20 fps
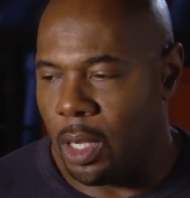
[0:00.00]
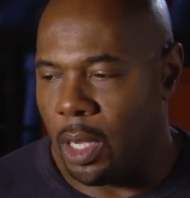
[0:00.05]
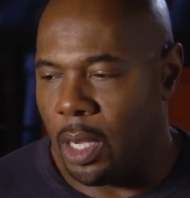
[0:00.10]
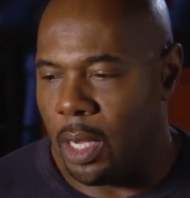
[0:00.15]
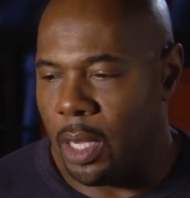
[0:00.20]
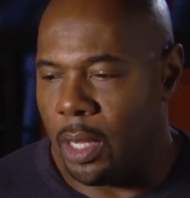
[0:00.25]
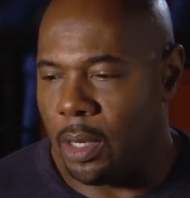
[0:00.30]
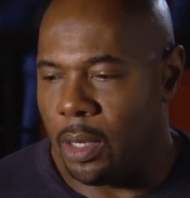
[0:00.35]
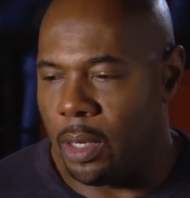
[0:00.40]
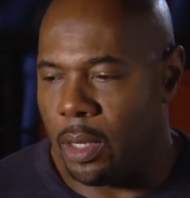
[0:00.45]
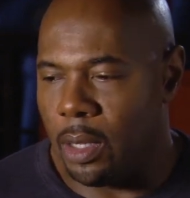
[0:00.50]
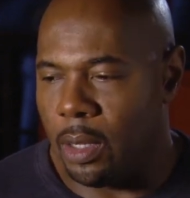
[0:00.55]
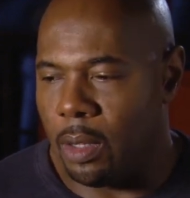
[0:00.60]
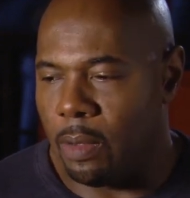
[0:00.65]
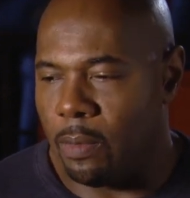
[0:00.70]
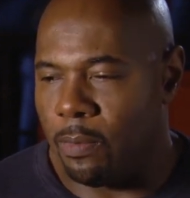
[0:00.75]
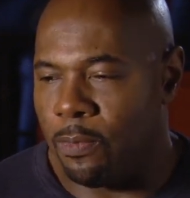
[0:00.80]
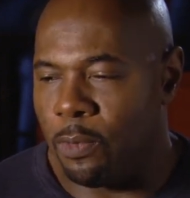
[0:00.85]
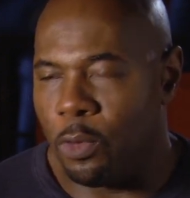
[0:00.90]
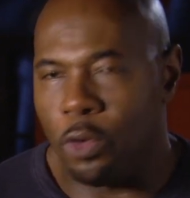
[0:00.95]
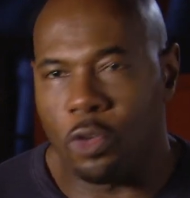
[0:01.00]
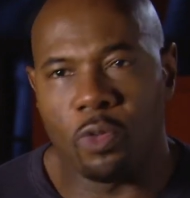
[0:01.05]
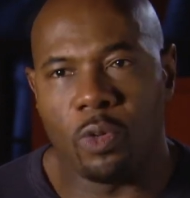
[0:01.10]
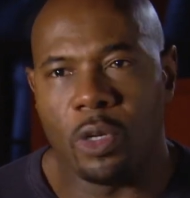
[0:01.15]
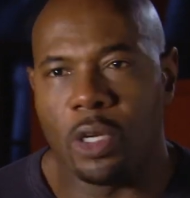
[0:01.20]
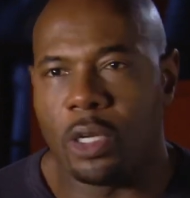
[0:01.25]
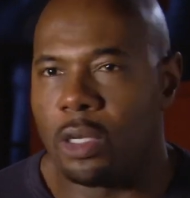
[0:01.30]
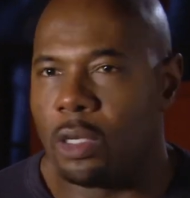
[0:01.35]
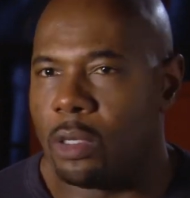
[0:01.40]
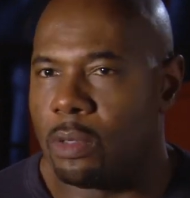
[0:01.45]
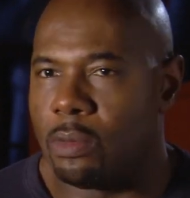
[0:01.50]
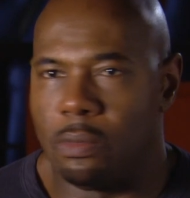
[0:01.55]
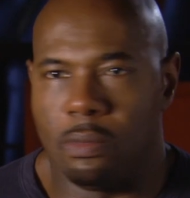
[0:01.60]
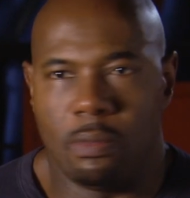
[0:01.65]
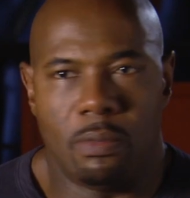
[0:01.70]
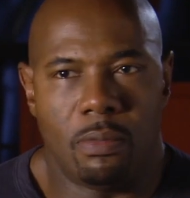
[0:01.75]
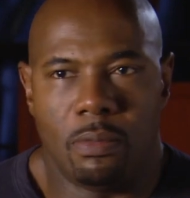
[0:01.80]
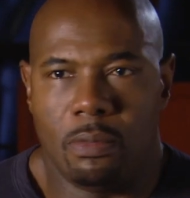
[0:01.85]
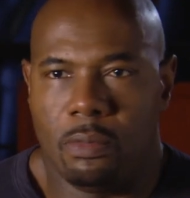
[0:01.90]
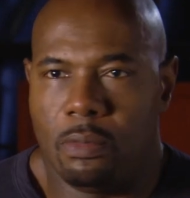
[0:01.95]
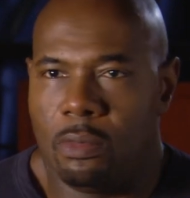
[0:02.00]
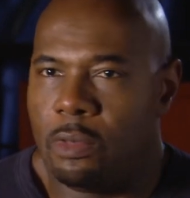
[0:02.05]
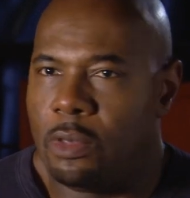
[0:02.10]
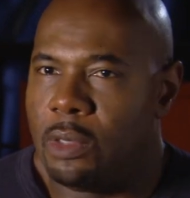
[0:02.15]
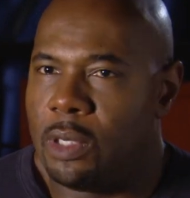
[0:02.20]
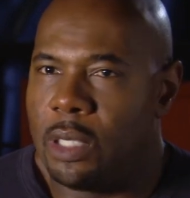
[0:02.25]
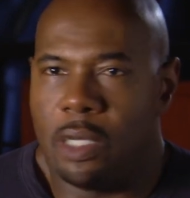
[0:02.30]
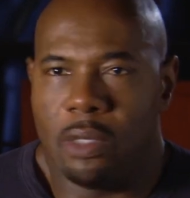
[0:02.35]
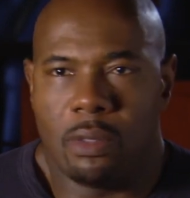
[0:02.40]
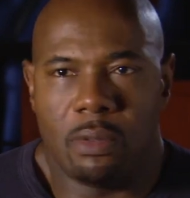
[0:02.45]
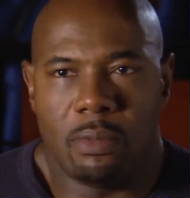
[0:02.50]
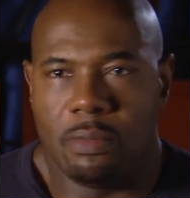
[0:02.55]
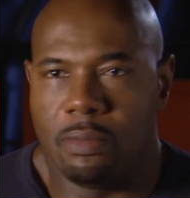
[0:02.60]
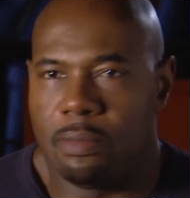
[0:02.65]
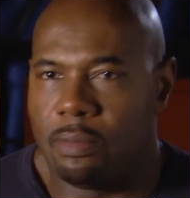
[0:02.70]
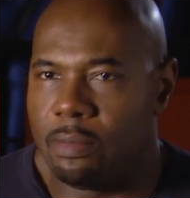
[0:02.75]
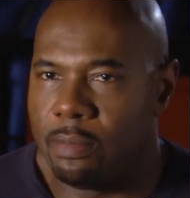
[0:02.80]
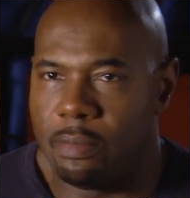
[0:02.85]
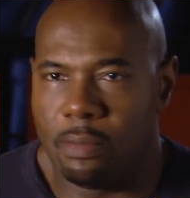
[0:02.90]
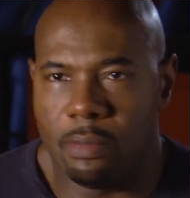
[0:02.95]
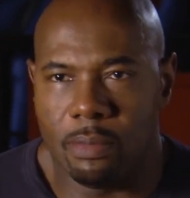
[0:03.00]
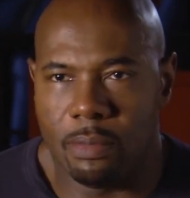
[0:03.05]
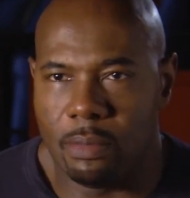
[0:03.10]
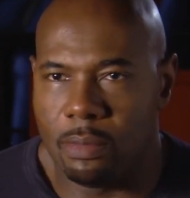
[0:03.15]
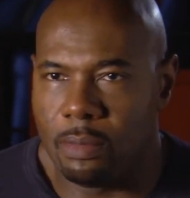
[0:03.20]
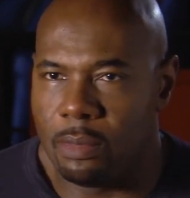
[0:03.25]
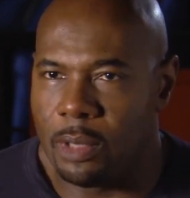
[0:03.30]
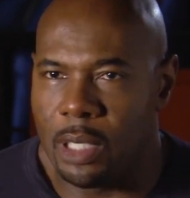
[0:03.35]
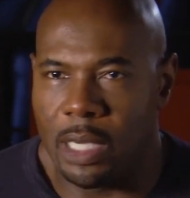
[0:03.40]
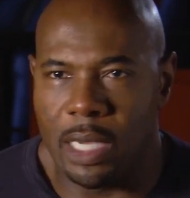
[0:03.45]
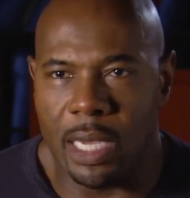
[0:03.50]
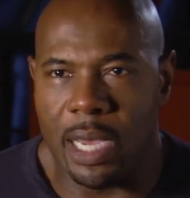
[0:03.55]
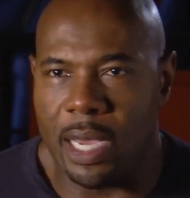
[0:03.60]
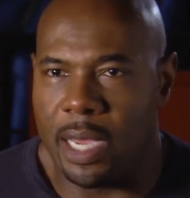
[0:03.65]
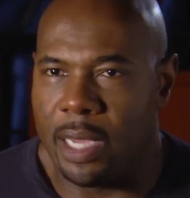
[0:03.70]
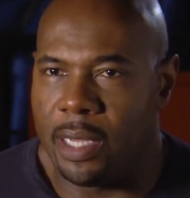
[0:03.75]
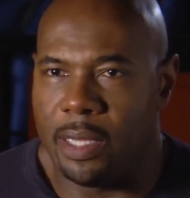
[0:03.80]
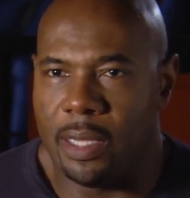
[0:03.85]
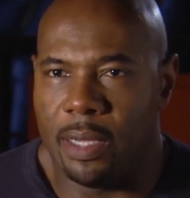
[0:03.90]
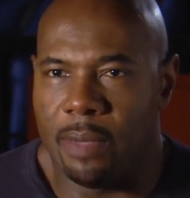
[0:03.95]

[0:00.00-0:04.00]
And Forrest Whitaker was like the guy.